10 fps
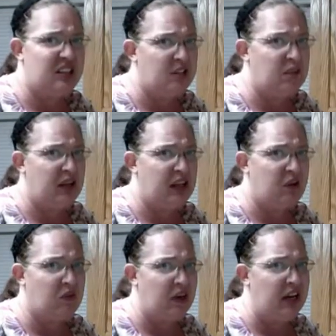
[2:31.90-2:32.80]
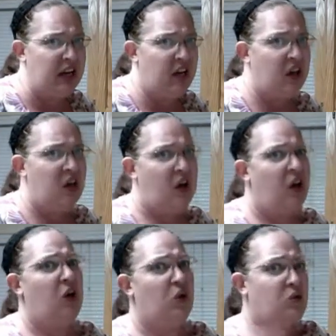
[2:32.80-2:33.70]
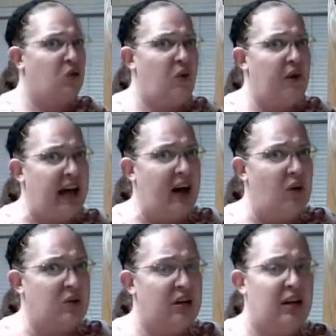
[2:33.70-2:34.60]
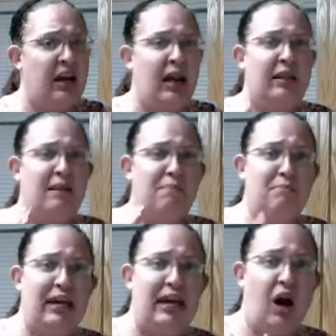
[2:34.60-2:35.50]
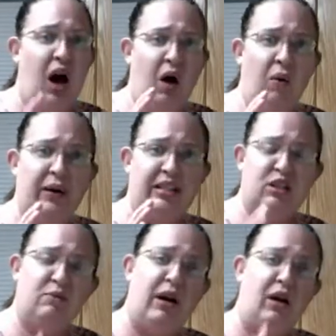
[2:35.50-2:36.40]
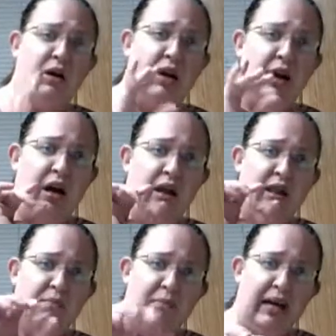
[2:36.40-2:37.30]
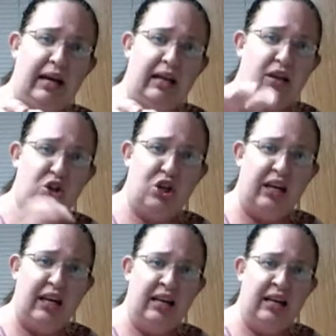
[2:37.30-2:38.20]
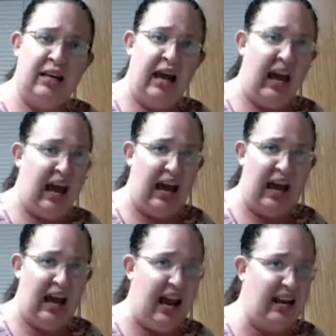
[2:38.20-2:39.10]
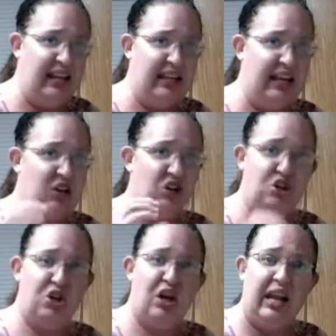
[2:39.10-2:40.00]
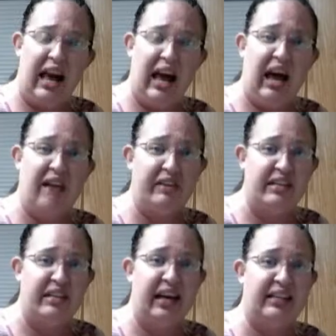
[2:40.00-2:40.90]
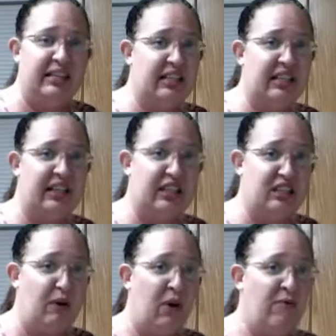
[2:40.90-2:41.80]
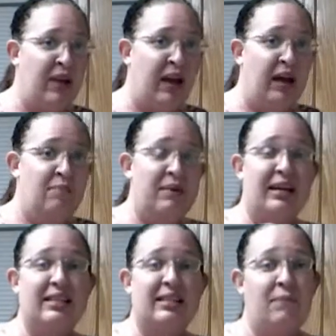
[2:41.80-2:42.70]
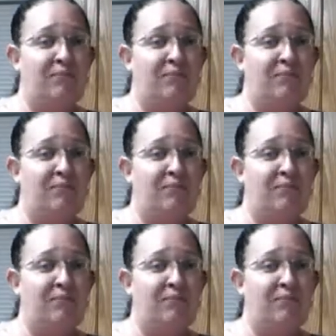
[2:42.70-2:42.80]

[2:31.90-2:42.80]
smelling rank, throw it out. The meat, always smell the meat, the chicken, anything. It should have a nice, clean smell, because